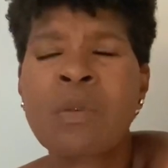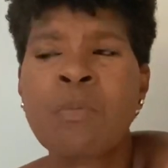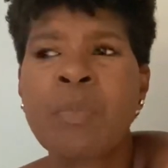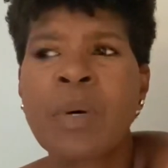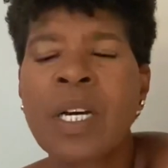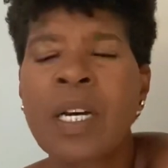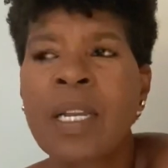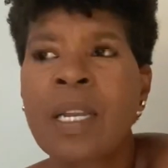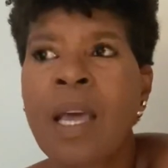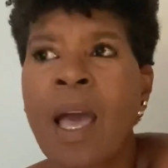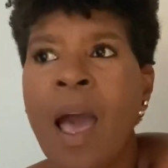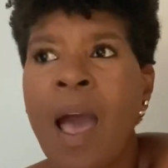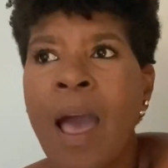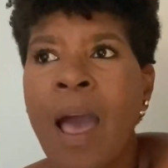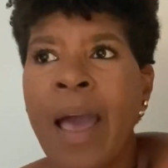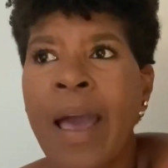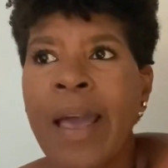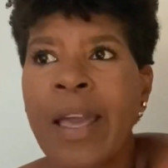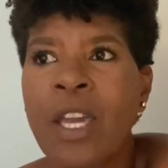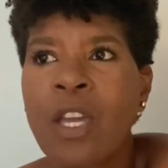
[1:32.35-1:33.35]
But,
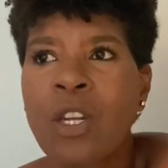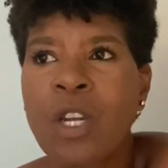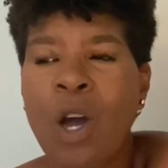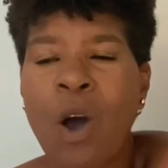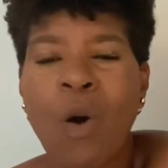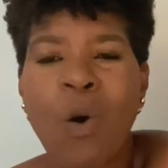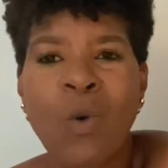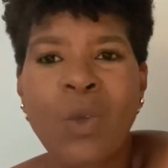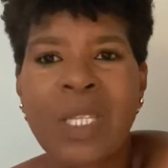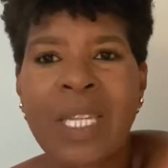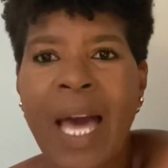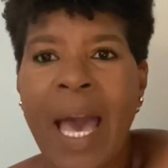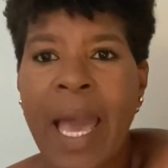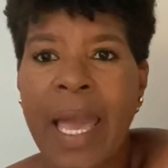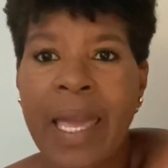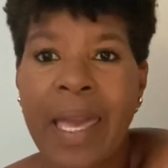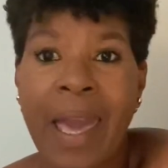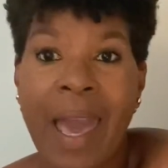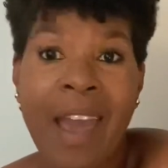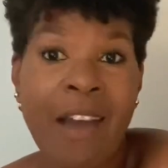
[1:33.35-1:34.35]
you know,
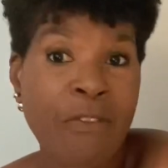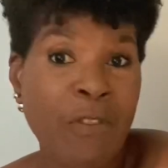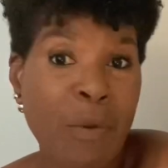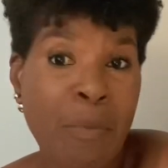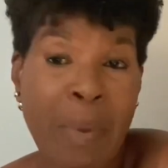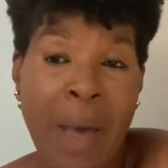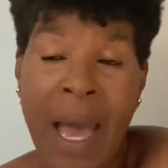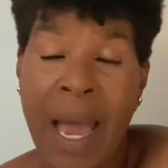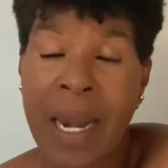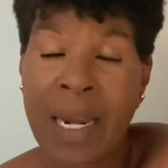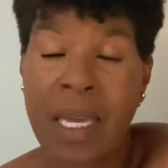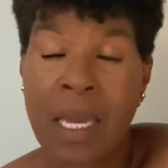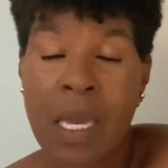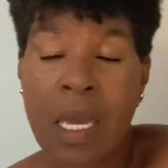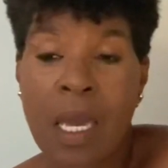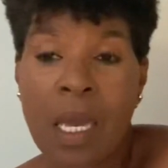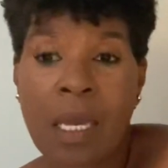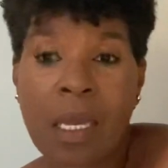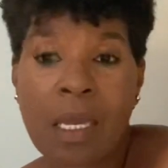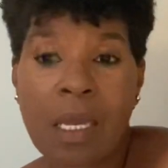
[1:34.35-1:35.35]
like
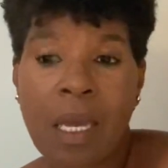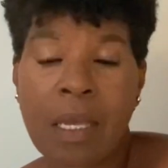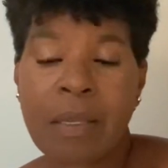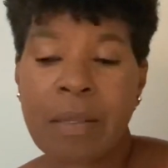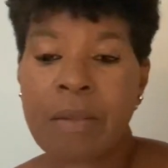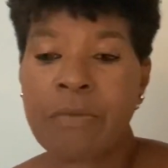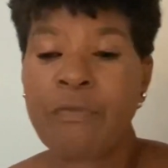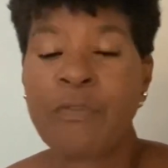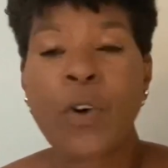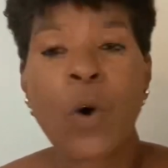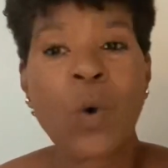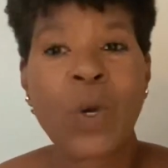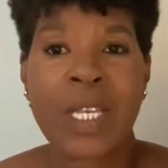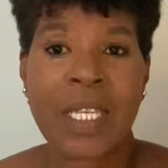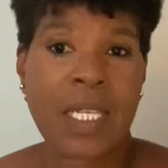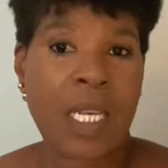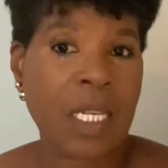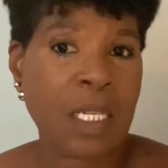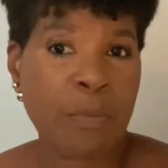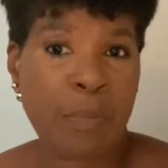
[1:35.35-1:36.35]
everybody,
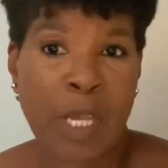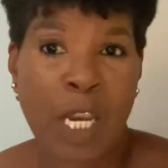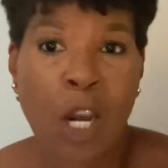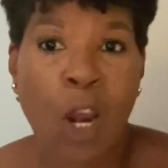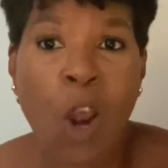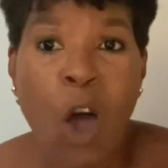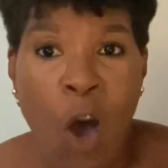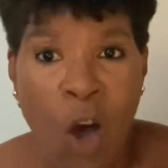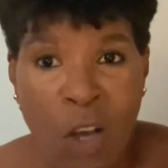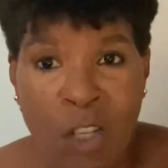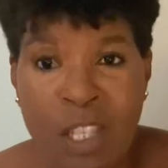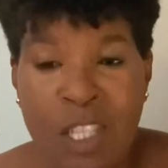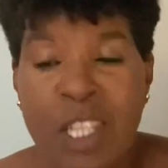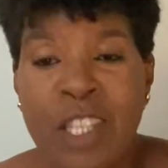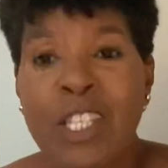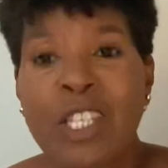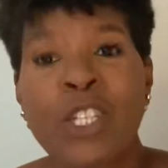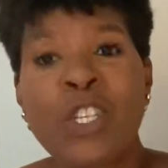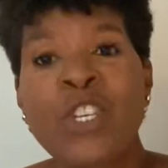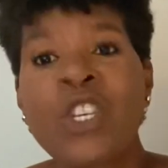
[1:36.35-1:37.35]
focus has been lost
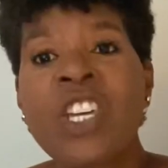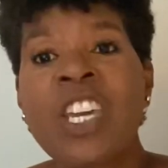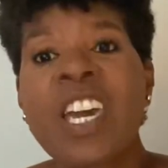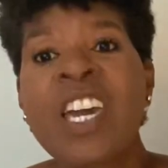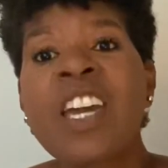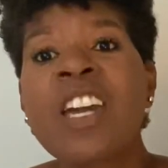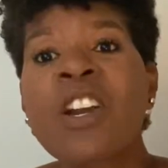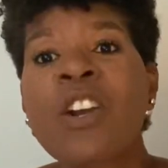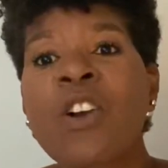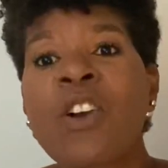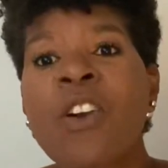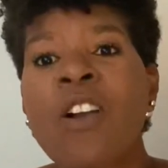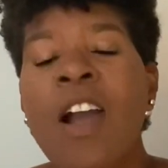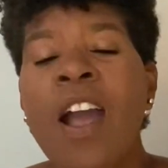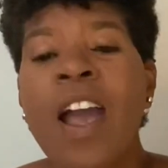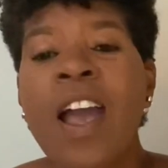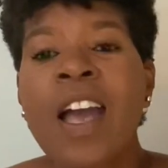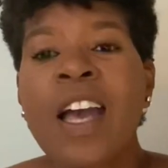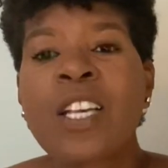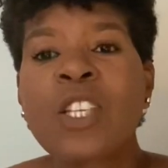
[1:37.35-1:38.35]
this year
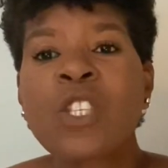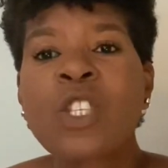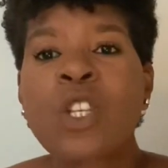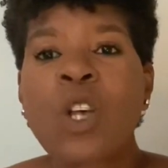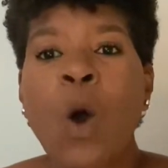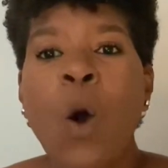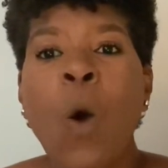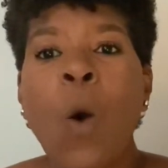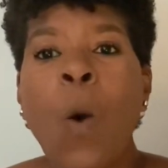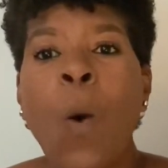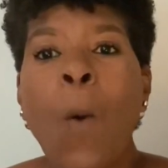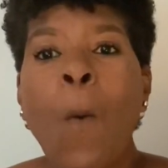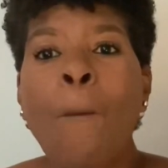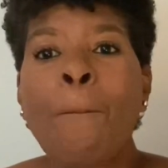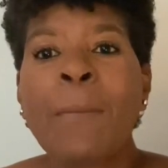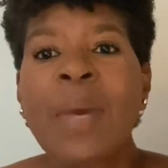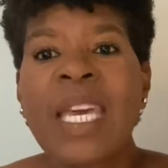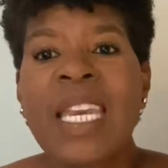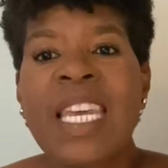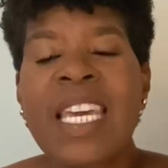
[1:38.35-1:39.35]
so
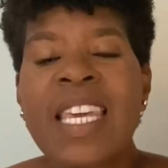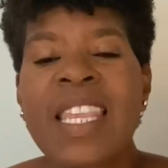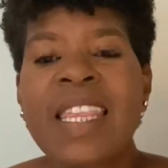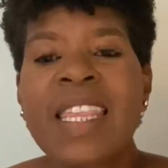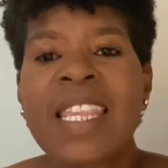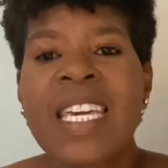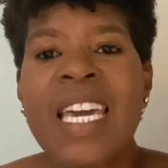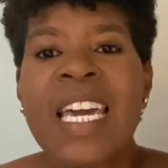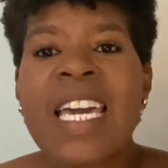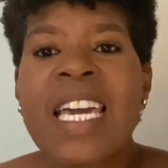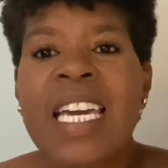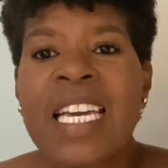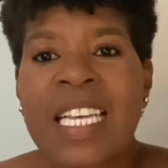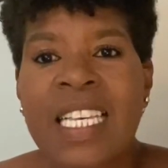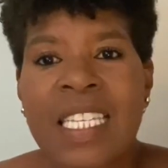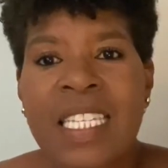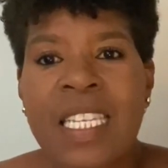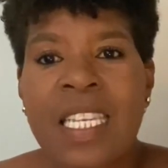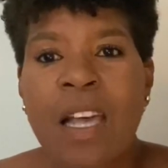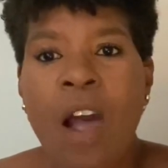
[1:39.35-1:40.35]
many
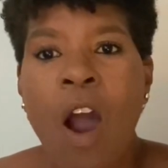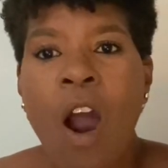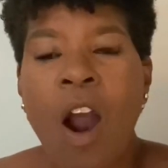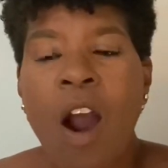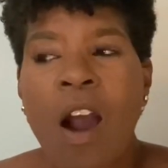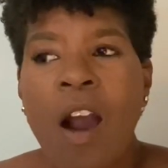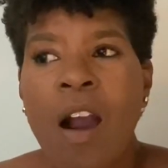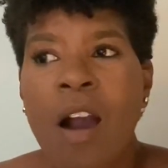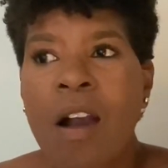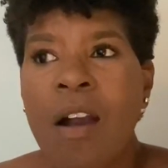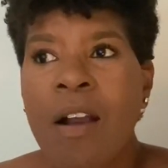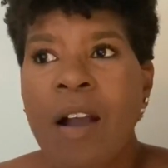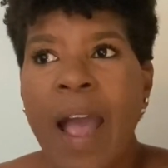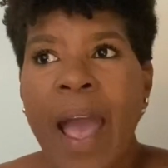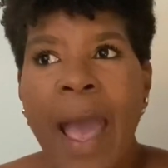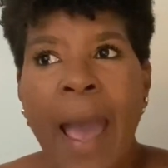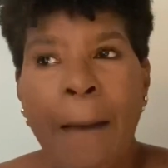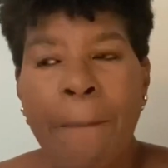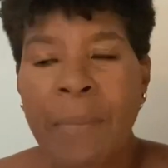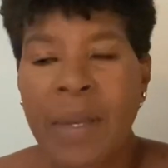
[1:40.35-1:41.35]
things are
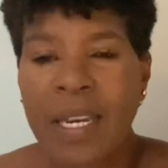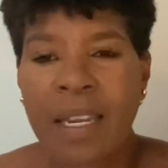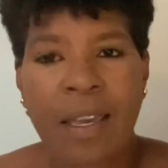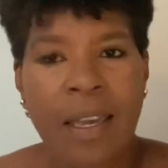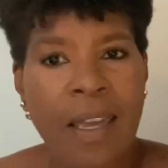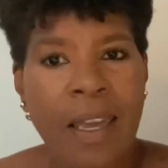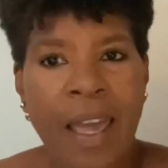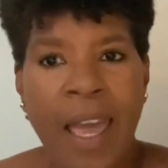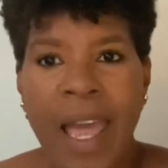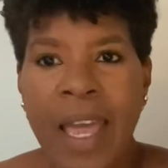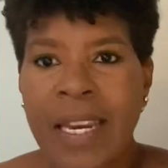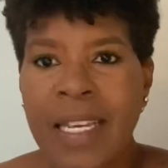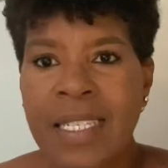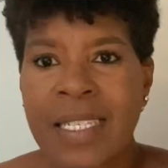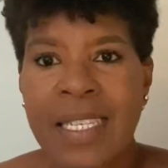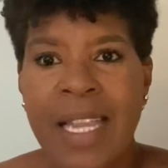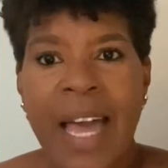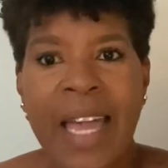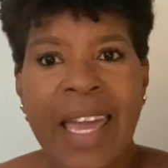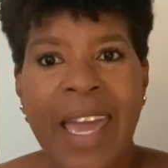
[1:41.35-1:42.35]
happening and
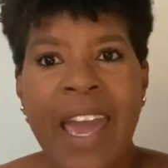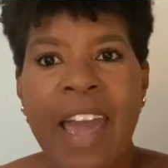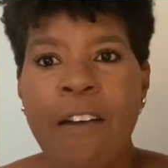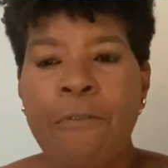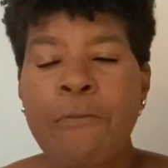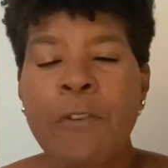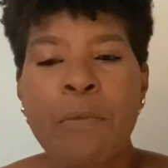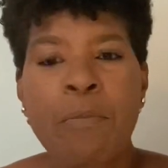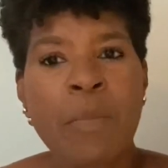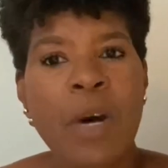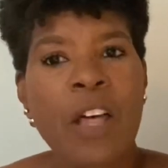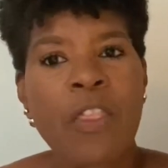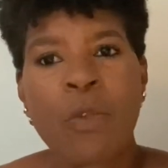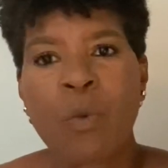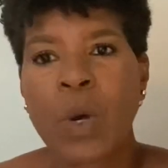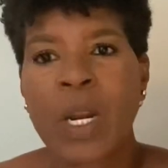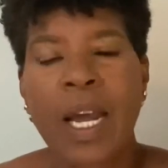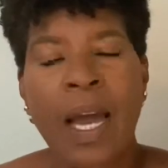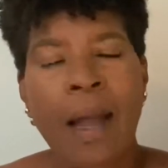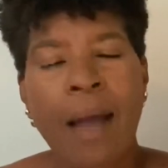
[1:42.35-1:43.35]
it's like every month
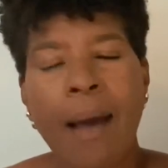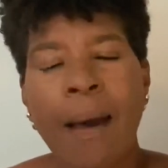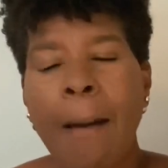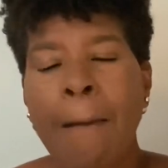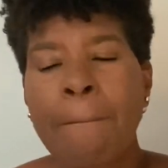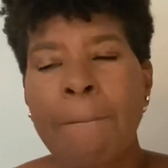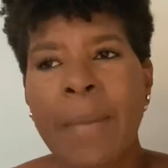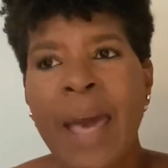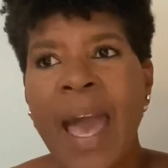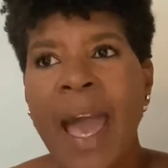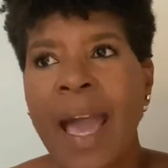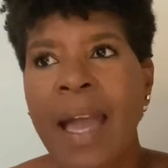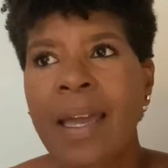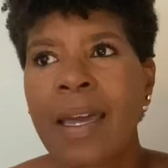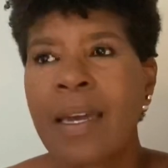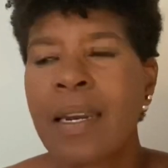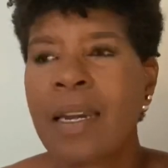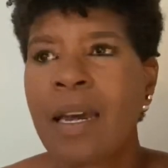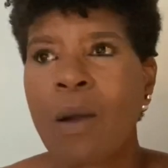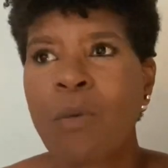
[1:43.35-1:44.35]
when i come back
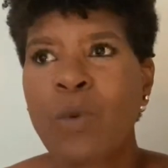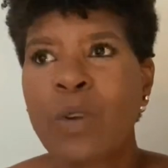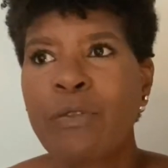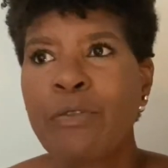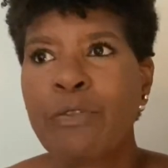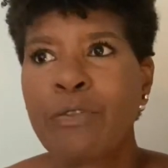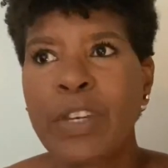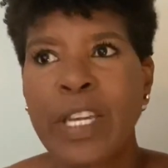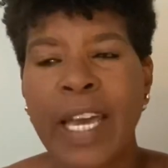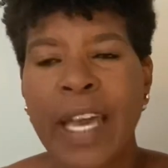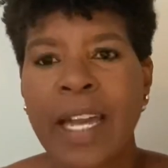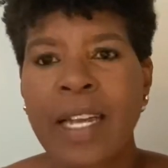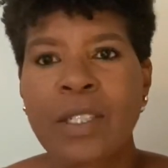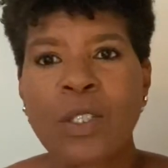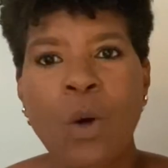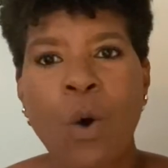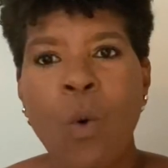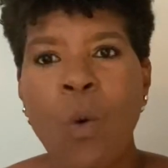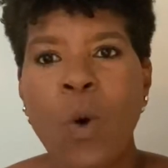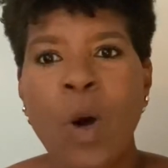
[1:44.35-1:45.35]
and i
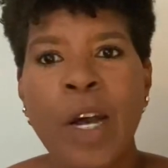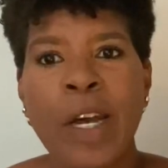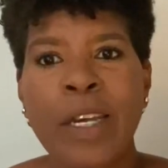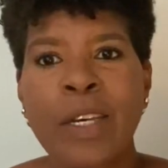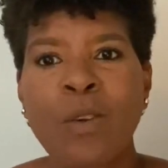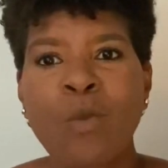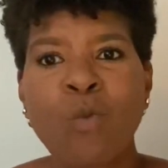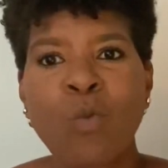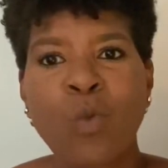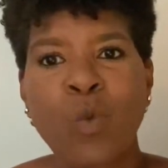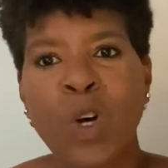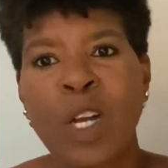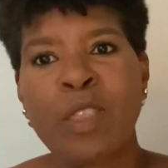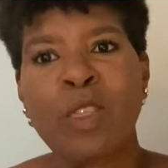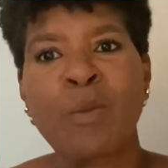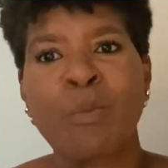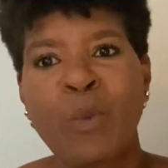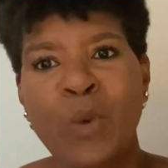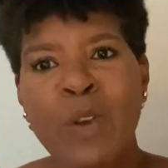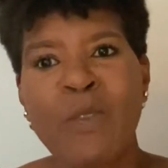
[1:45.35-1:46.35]
reflect on what
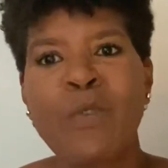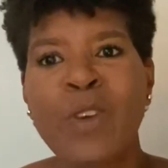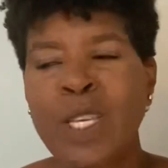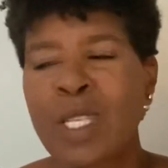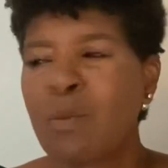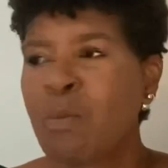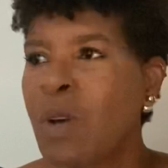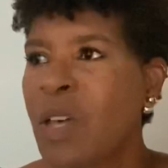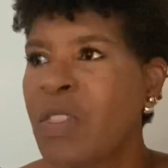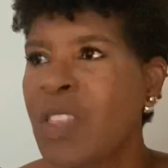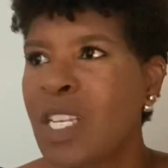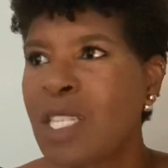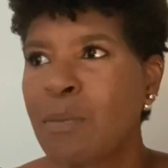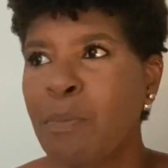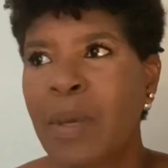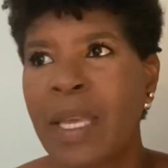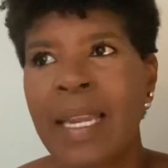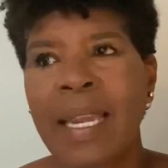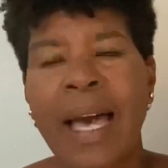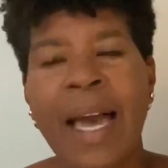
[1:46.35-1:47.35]
the previous month has
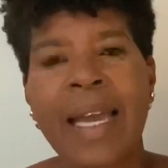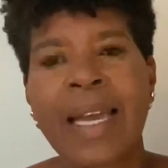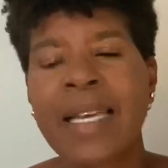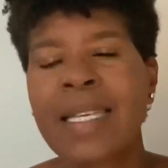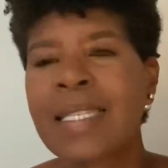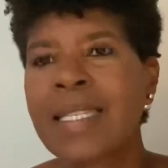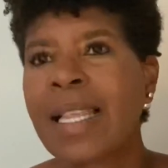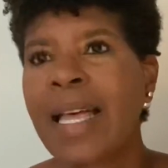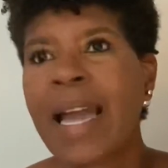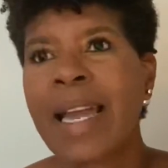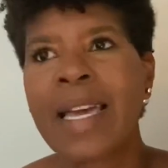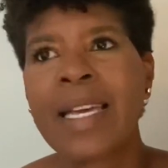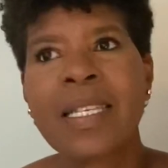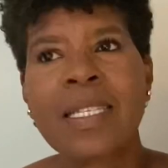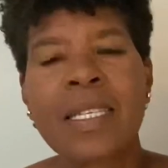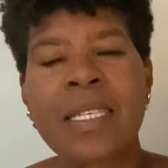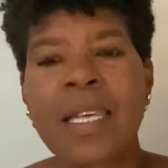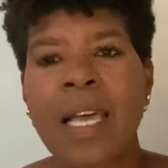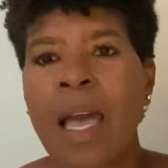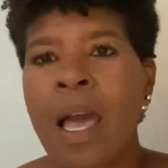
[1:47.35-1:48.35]
been like it's like it's